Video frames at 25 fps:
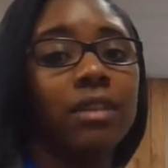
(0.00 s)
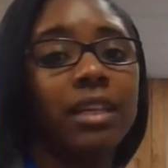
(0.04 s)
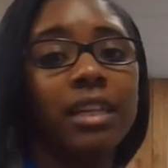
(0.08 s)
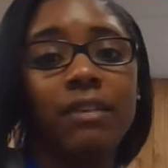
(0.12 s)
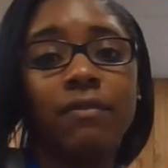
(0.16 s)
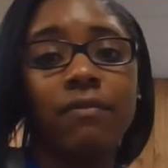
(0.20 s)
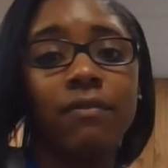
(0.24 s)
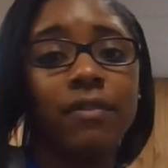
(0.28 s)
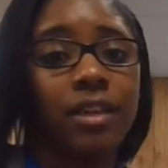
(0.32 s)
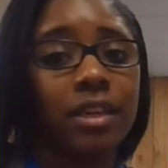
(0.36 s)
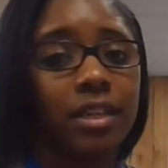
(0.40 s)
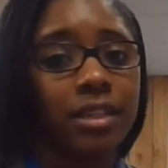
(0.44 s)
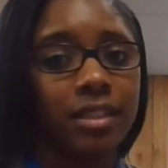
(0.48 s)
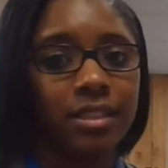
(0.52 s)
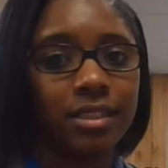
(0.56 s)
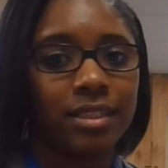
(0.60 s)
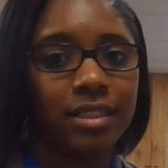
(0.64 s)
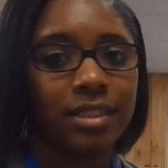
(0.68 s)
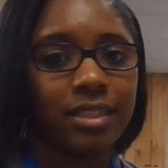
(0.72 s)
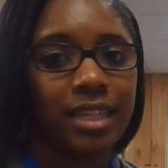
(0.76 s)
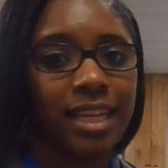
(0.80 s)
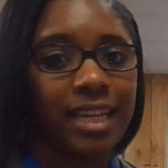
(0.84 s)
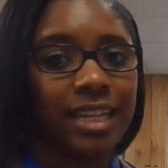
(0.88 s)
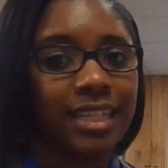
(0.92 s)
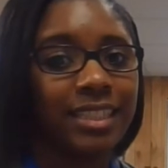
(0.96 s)

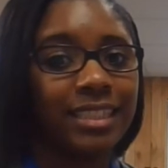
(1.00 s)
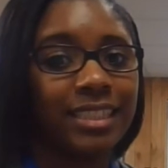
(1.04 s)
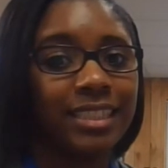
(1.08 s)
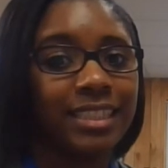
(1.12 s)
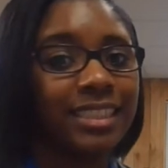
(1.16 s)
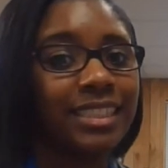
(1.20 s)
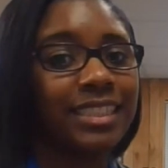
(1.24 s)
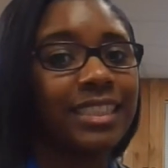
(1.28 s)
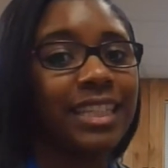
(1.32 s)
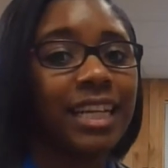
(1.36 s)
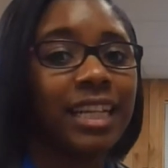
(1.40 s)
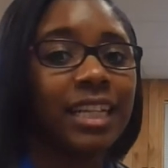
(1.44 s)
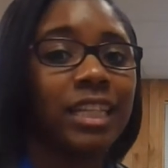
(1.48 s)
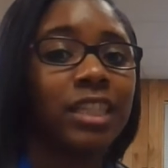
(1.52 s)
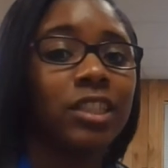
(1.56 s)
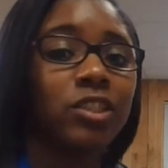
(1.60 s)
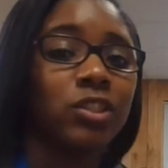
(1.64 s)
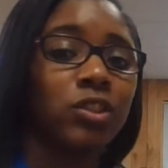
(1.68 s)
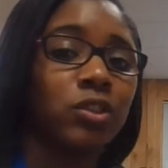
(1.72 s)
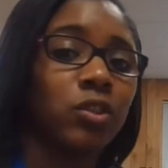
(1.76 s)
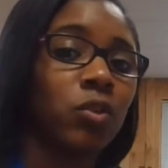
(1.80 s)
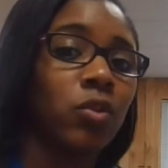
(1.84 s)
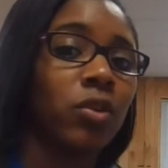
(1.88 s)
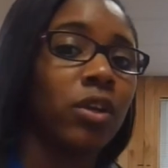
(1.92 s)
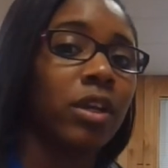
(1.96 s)
events, and it's just telling a
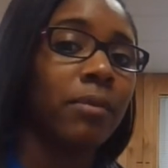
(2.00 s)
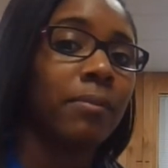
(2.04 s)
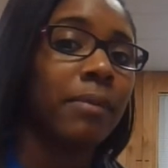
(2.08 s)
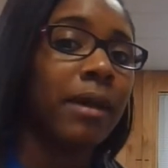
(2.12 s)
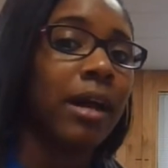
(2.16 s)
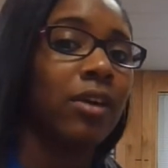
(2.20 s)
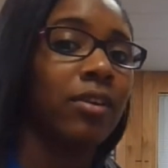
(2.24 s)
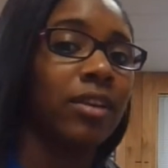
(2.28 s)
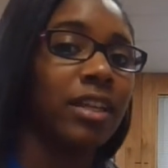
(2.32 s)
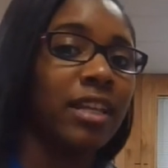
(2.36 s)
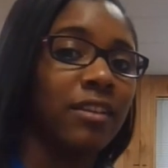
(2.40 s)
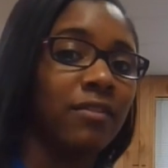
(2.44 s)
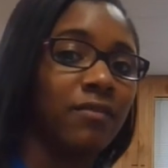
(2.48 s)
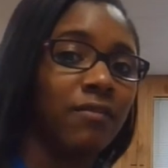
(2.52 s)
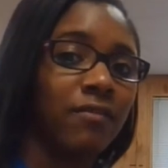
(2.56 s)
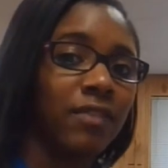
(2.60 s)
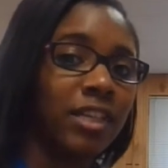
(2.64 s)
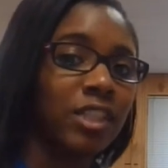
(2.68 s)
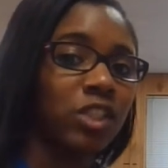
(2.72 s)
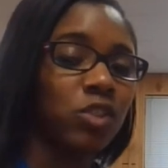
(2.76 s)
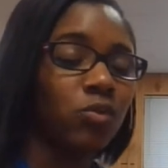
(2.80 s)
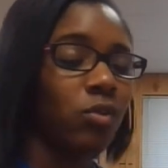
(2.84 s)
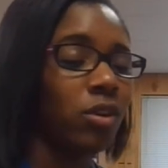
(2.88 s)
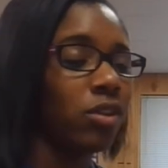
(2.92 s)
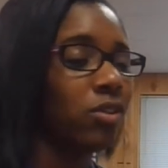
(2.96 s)
story about
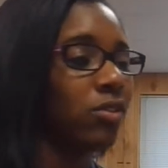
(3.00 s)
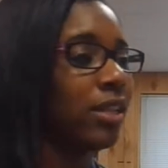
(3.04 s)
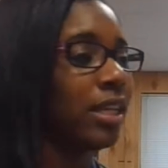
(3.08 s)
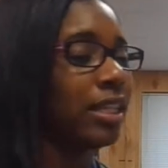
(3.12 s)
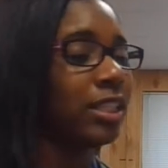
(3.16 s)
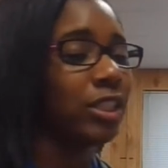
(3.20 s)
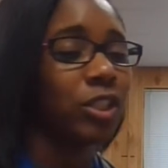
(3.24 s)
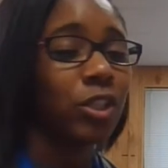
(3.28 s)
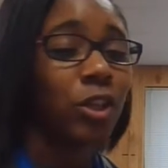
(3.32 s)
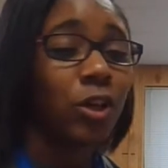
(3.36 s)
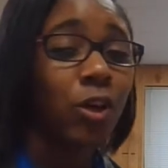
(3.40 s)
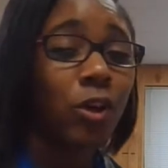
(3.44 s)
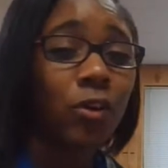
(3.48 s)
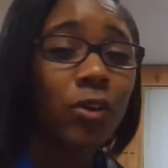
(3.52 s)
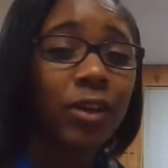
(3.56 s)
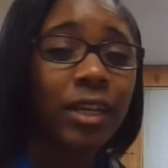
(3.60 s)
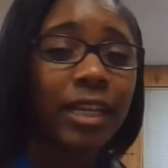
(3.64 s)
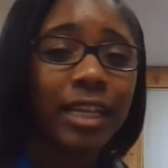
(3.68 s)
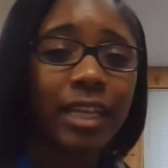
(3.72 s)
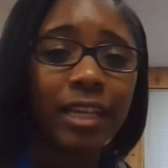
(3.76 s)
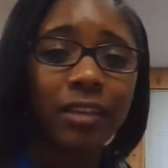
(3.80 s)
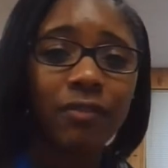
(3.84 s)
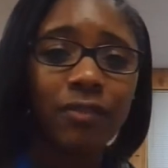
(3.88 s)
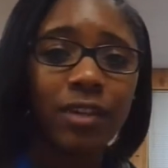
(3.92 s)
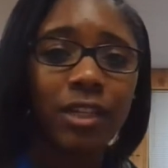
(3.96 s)
events, whether that's
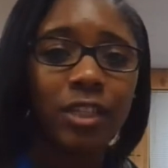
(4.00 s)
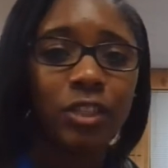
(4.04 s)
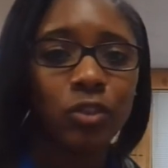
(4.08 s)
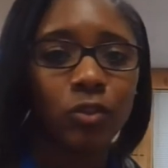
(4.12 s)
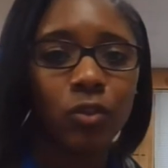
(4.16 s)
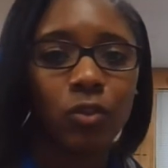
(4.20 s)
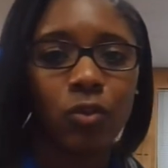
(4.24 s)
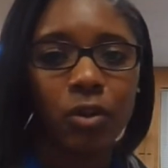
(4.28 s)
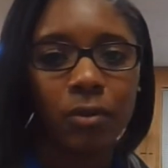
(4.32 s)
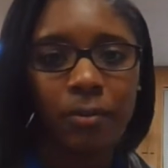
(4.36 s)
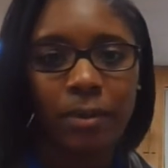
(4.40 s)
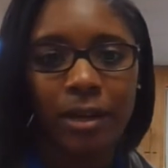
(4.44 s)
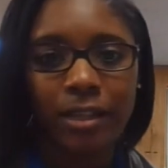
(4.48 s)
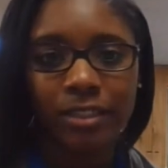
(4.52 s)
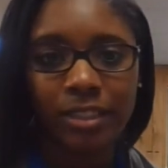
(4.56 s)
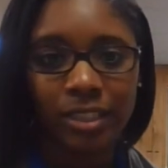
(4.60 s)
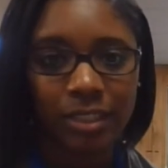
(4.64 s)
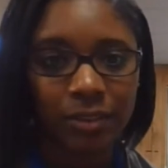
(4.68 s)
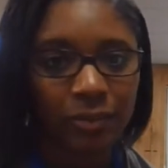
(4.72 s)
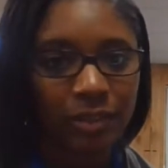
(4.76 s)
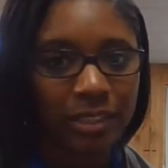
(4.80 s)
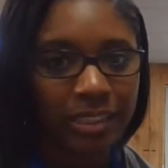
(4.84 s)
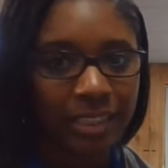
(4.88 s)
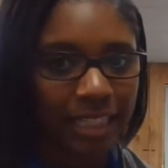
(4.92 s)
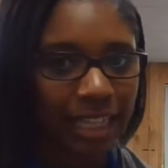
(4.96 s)
current events or about
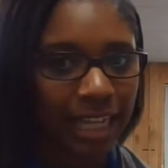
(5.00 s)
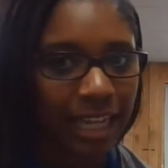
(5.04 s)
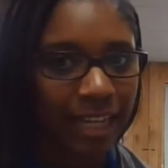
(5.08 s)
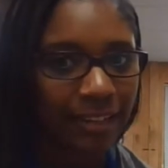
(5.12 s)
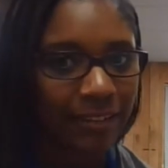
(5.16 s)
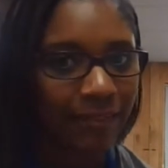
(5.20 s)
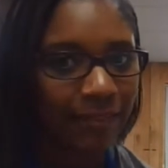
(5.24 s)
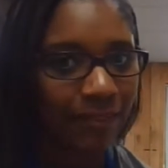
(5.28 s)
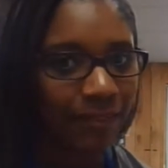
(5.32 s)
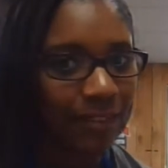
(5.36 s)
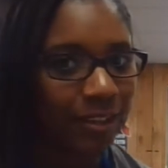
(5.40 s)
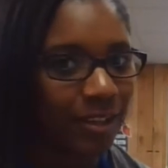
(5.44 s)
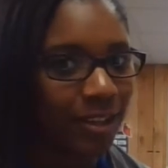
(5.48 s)
someone's life.